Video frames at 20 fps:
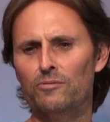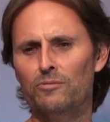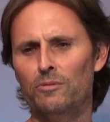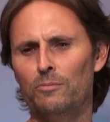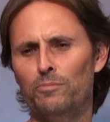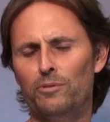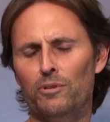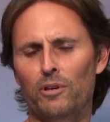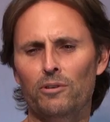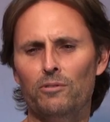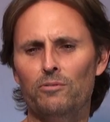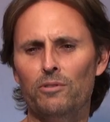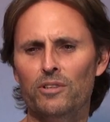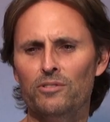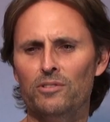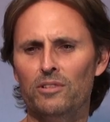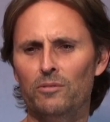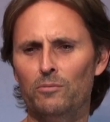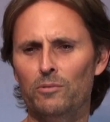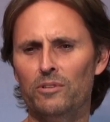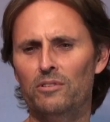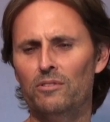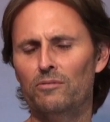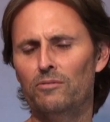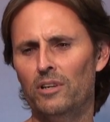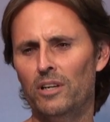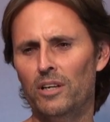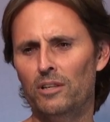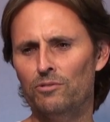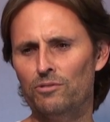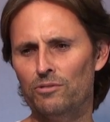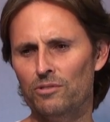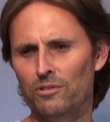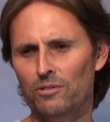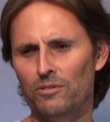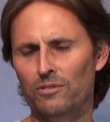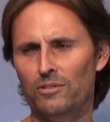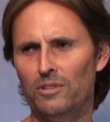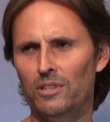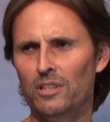us from progressing with Divine
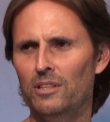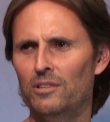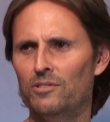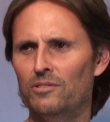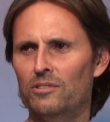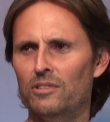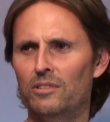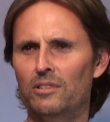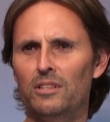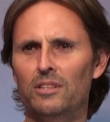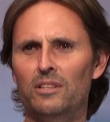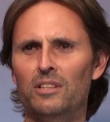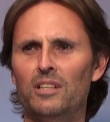Truth is